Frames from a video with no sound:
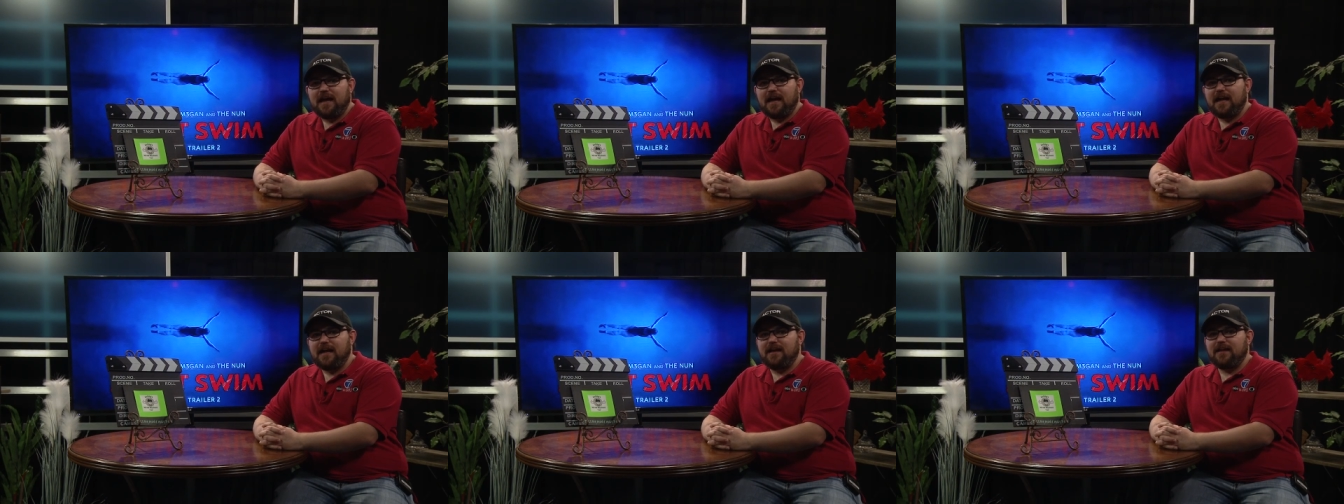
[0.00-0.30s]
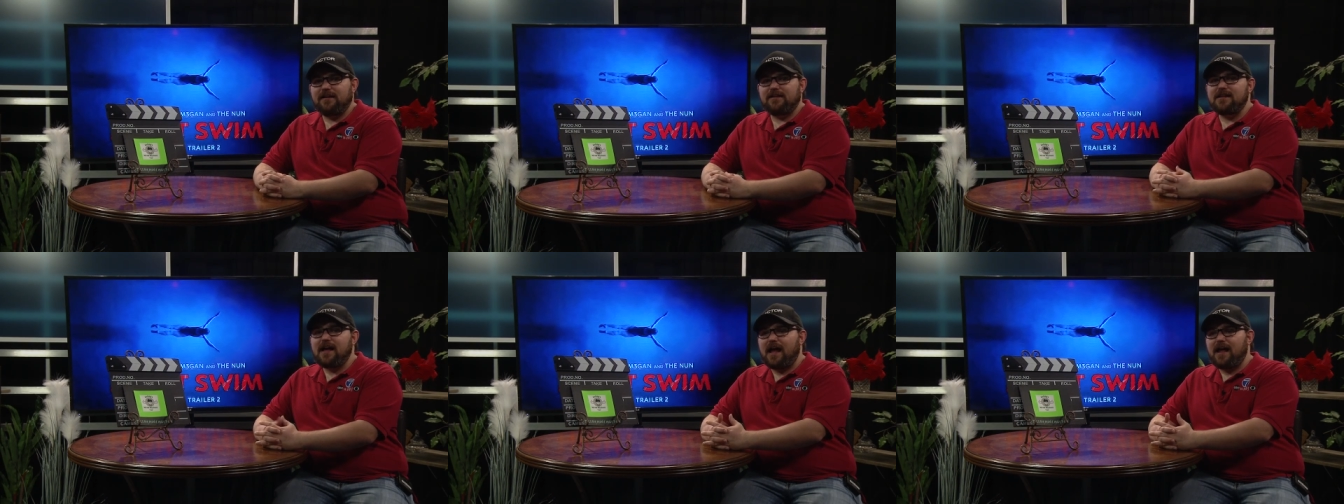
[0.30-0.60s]

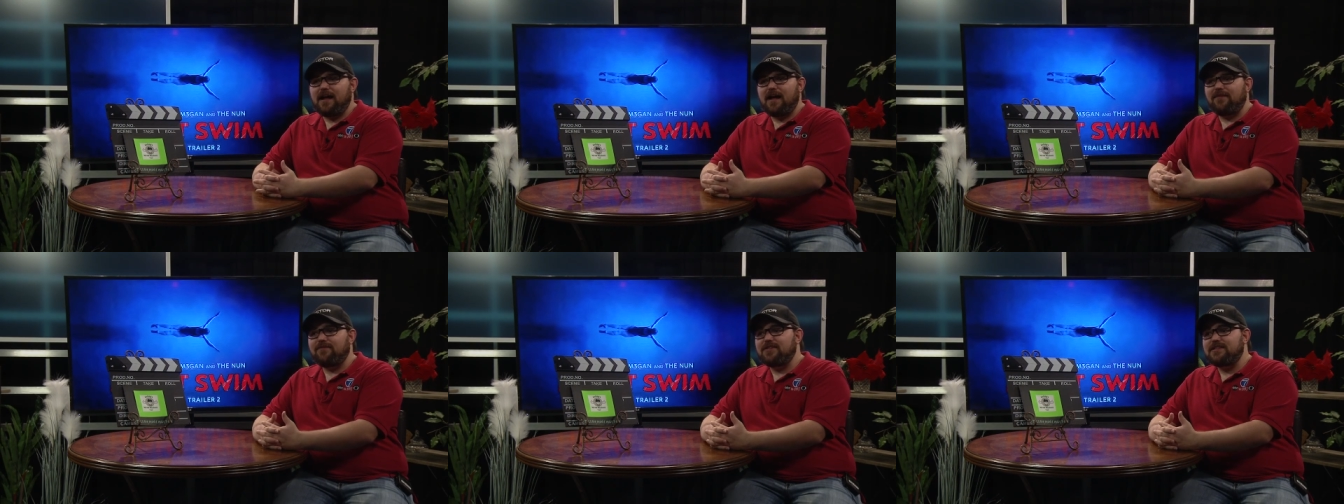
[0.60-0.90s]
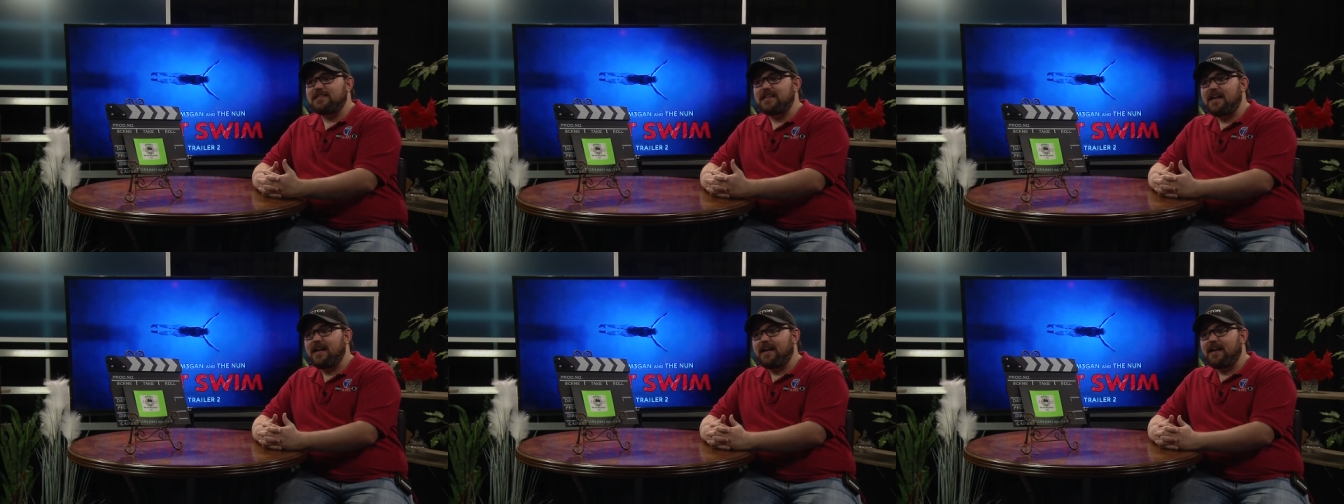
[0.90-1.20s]
And I have
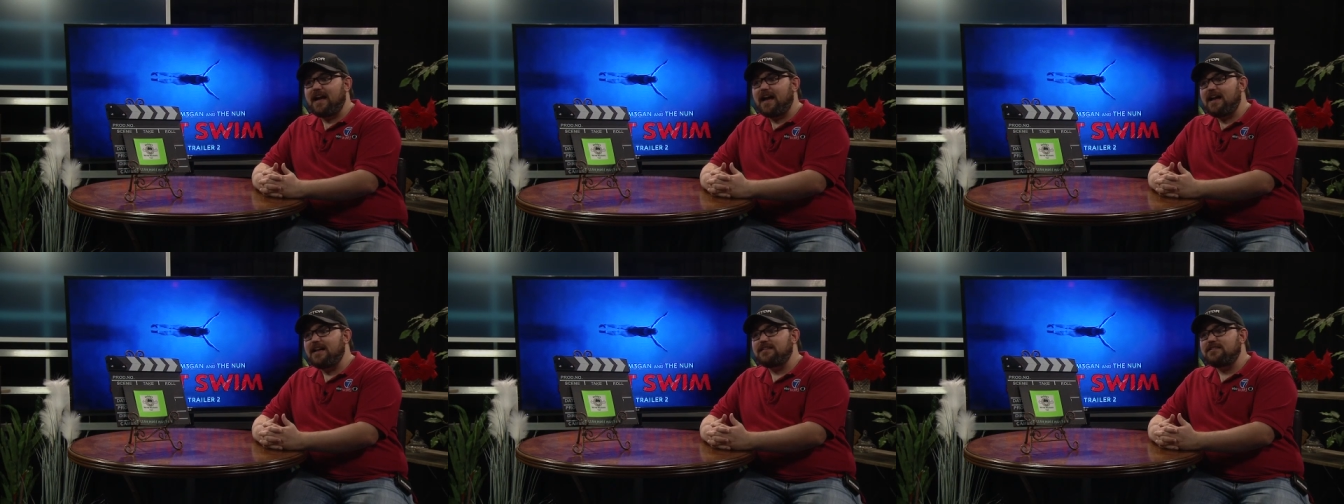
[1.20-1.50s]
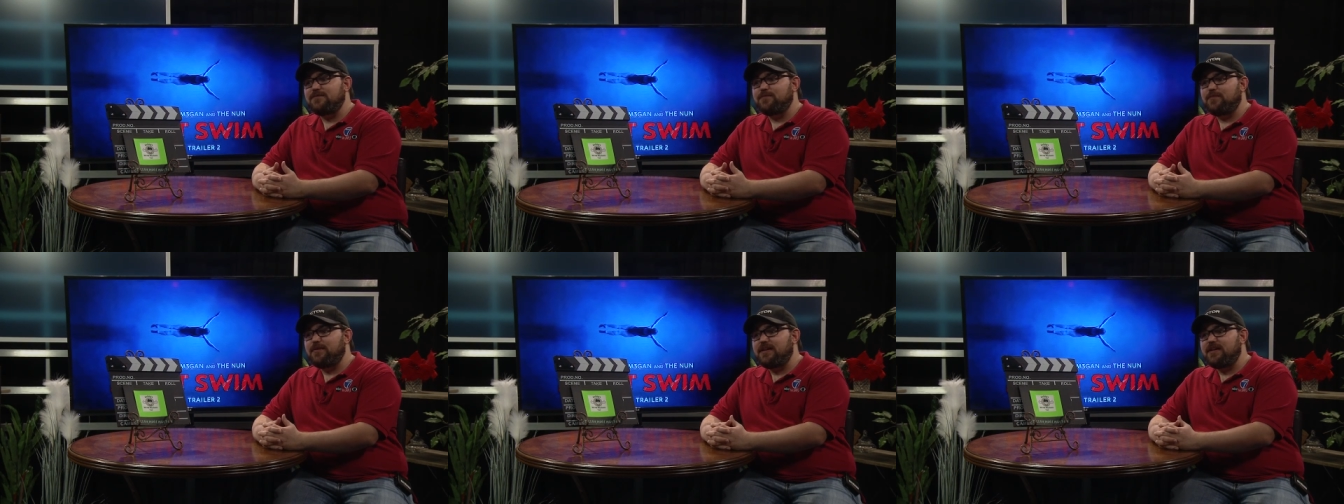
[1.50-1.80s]
to say,
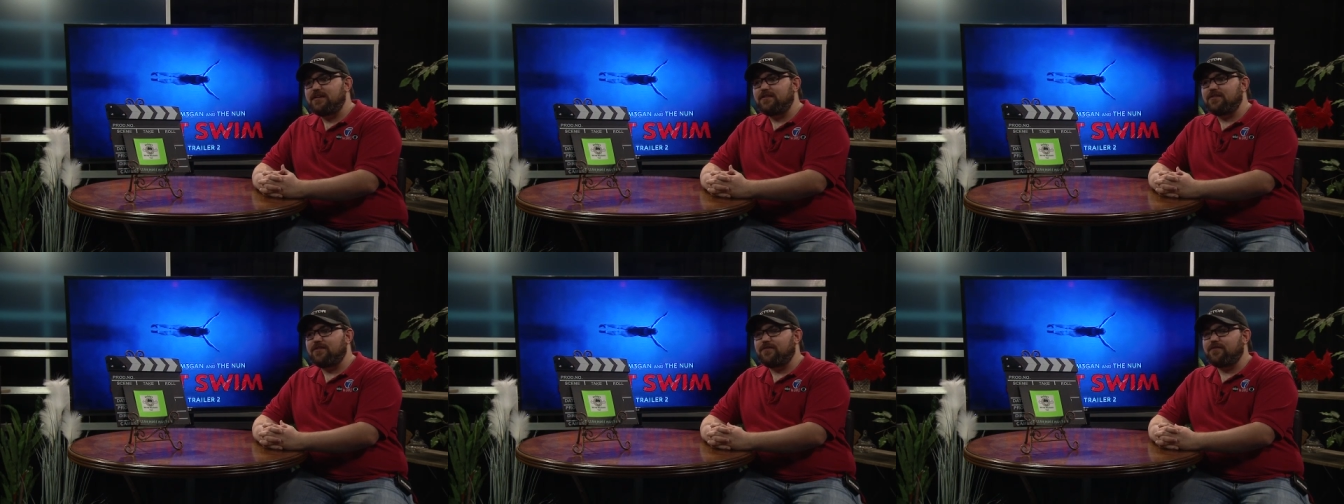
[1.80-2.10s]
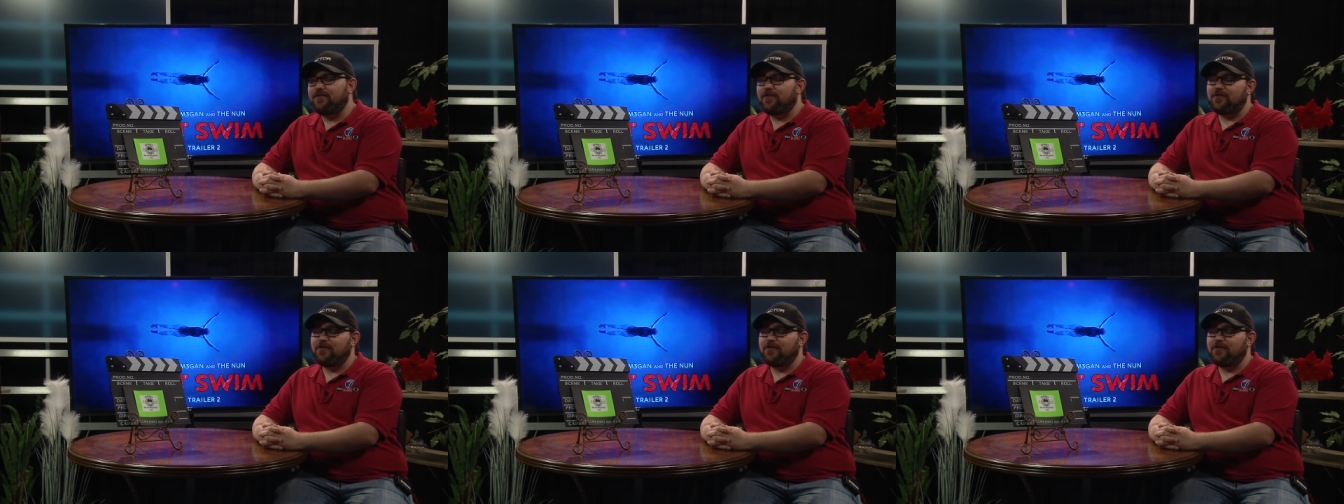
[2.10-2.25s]
as being the